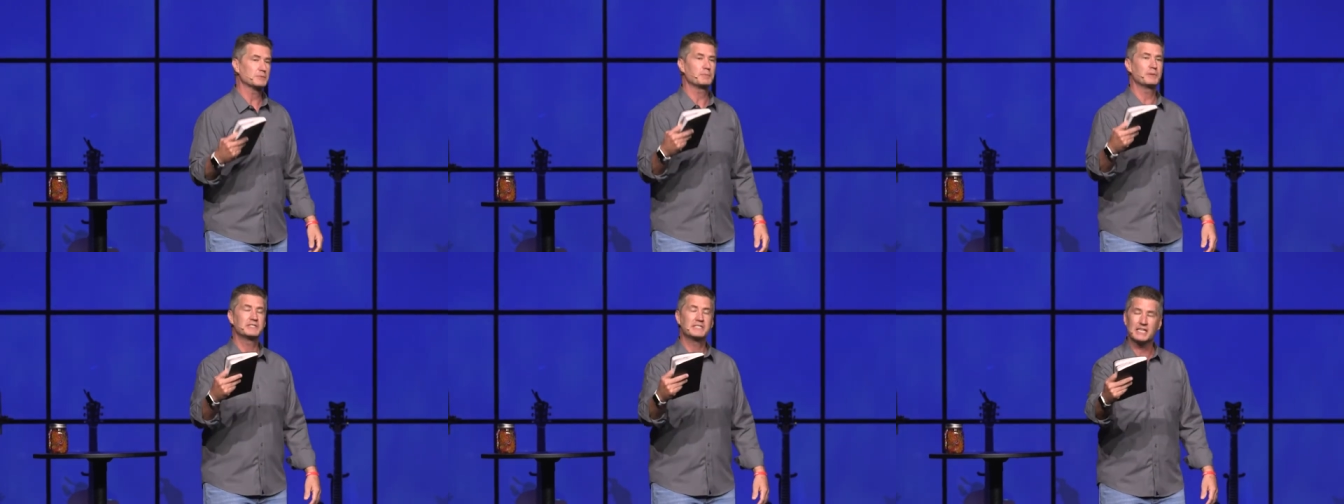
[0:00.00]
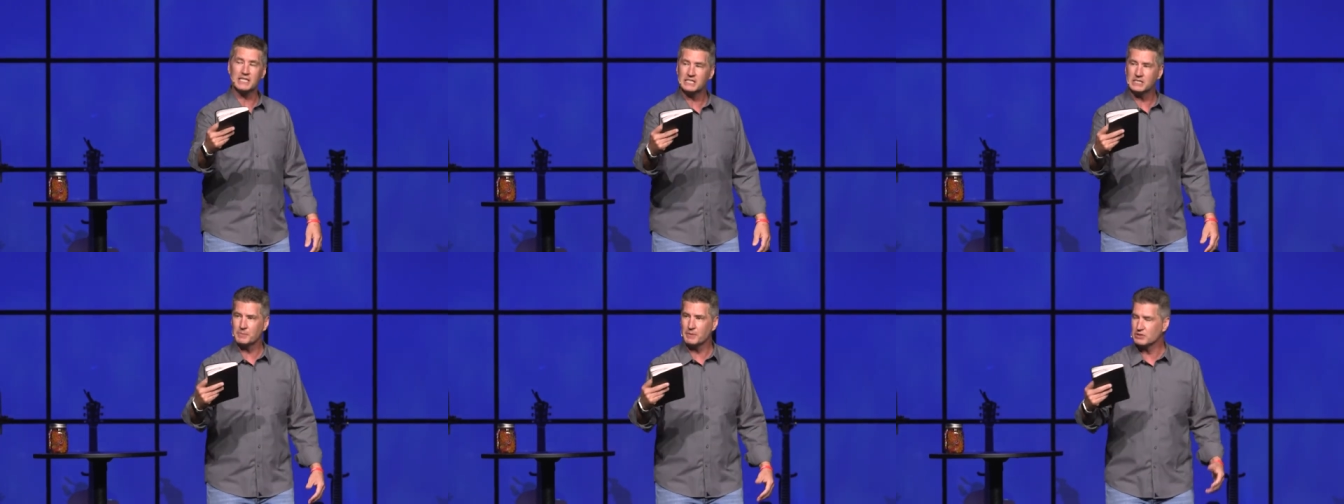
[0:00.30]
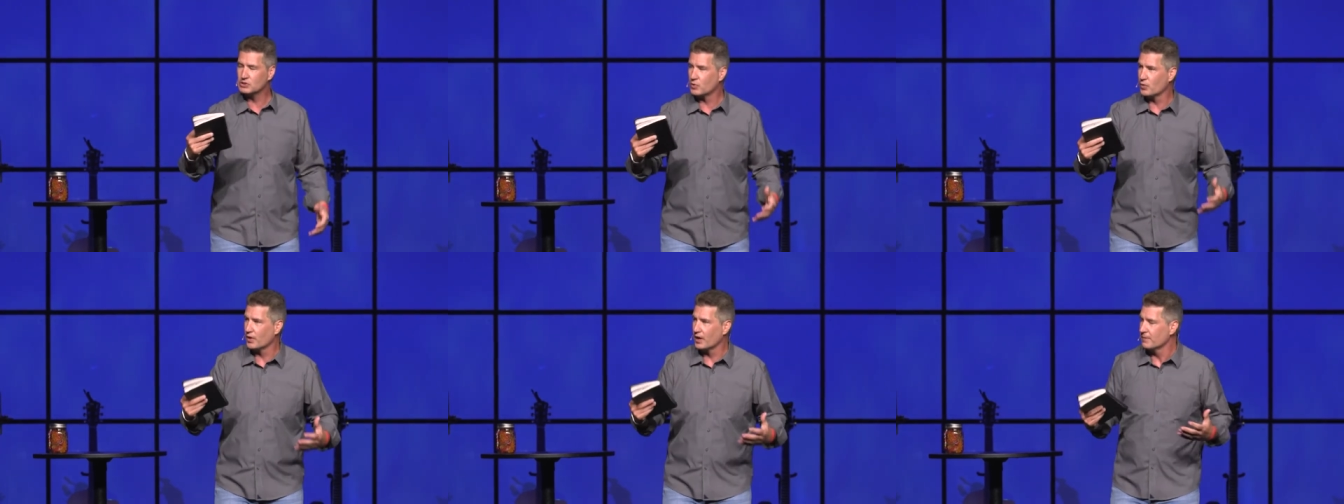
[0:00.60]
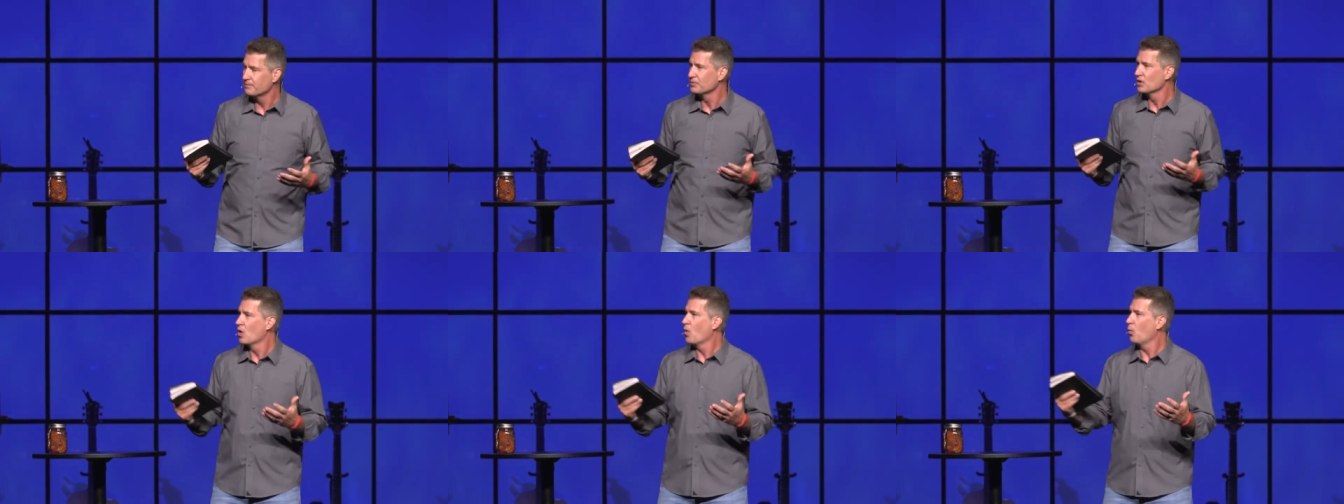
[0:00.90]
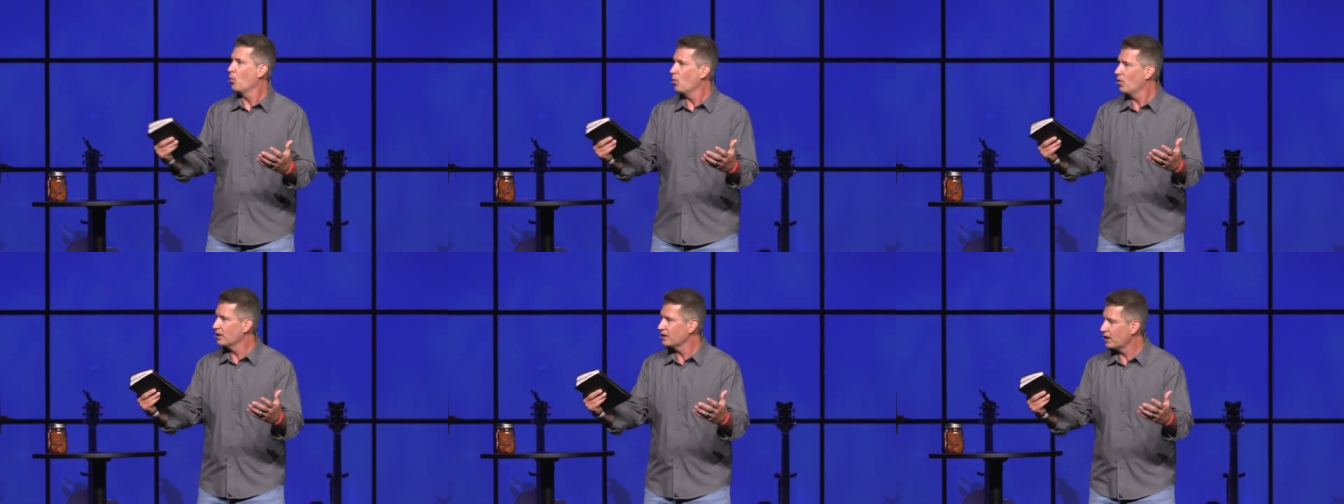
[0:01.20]
participatory,
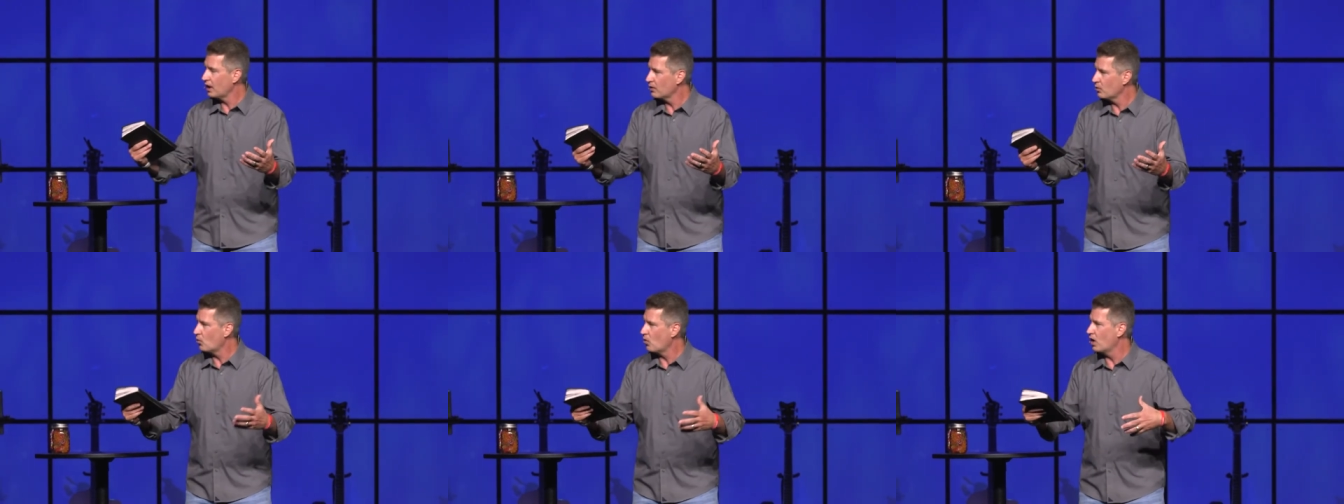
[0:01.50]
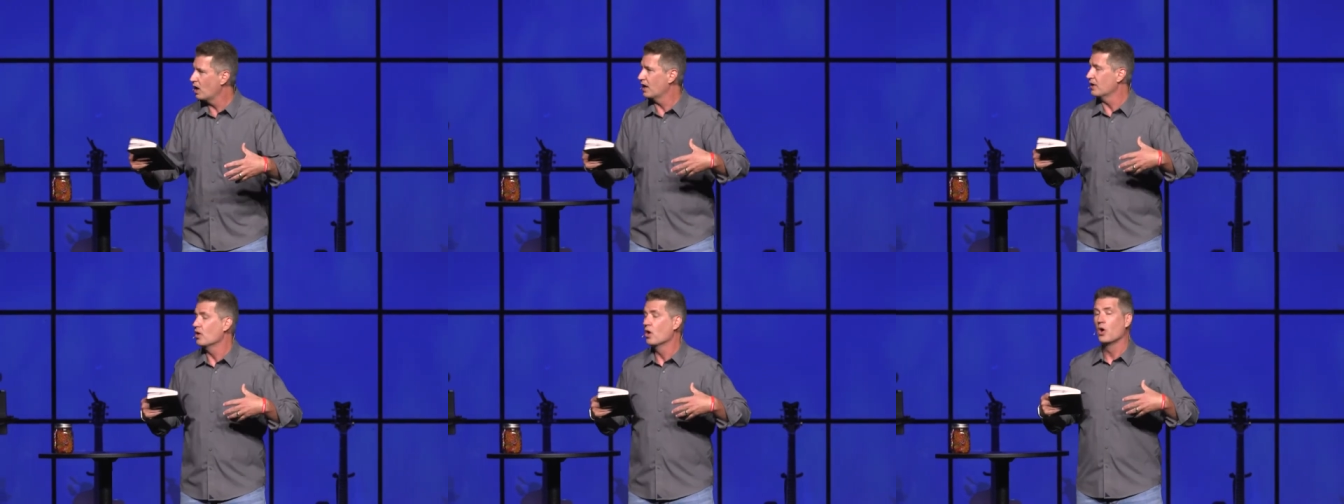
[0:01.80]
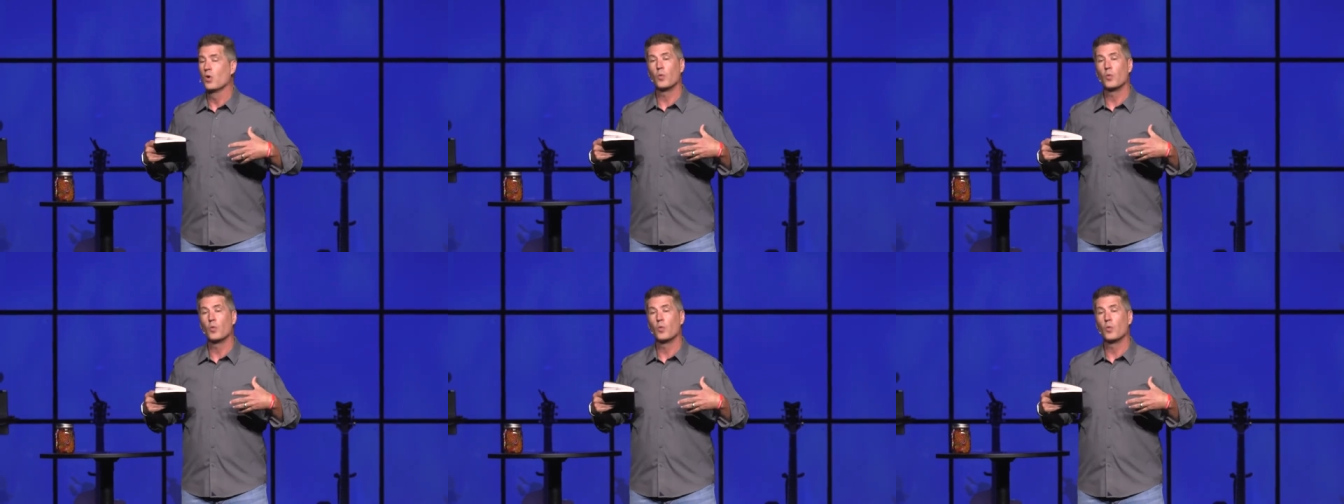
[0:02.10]
one-on-one.